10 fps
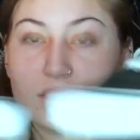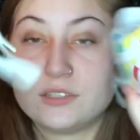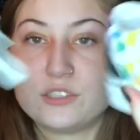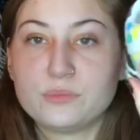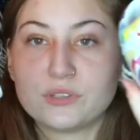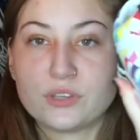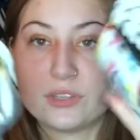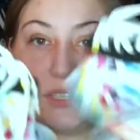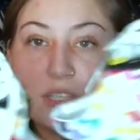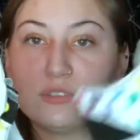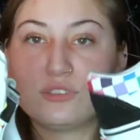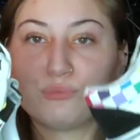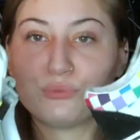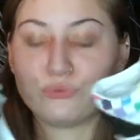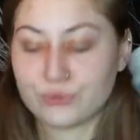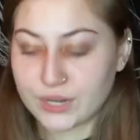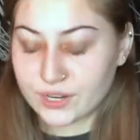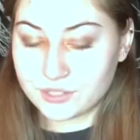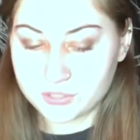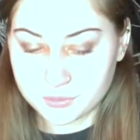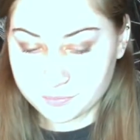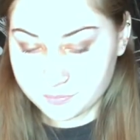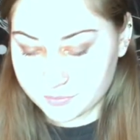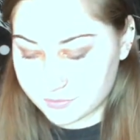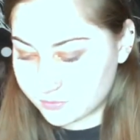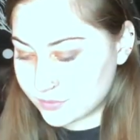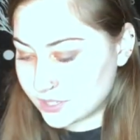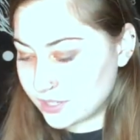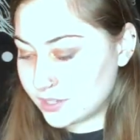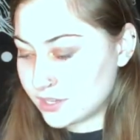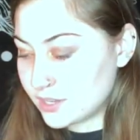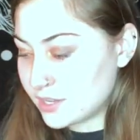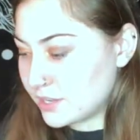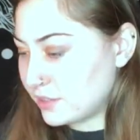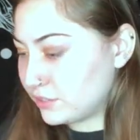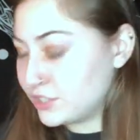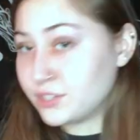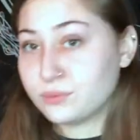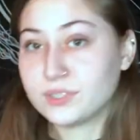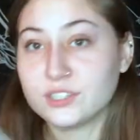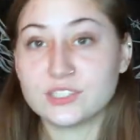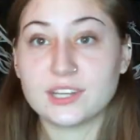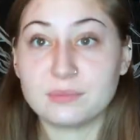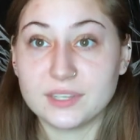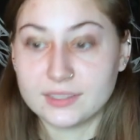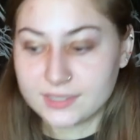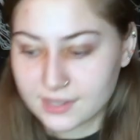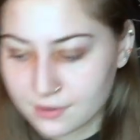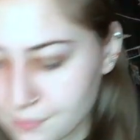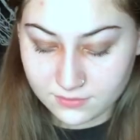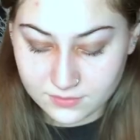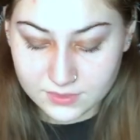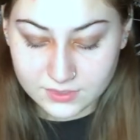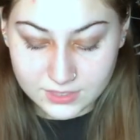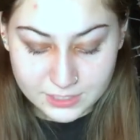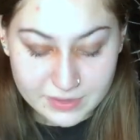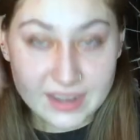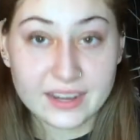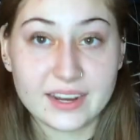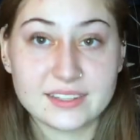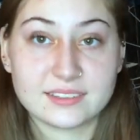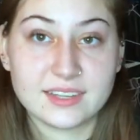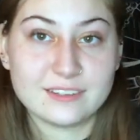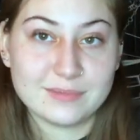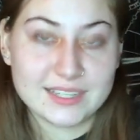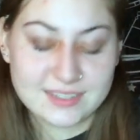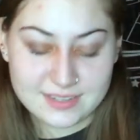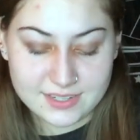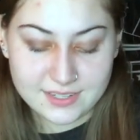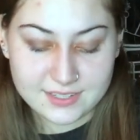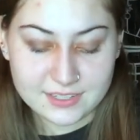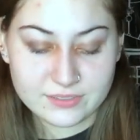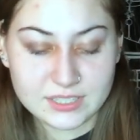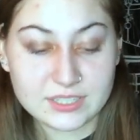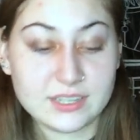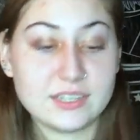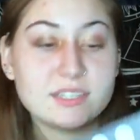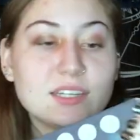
Super clean, super fresh. That she did a really good job picking these out. This bag has a lot of my stocking stuffers in it.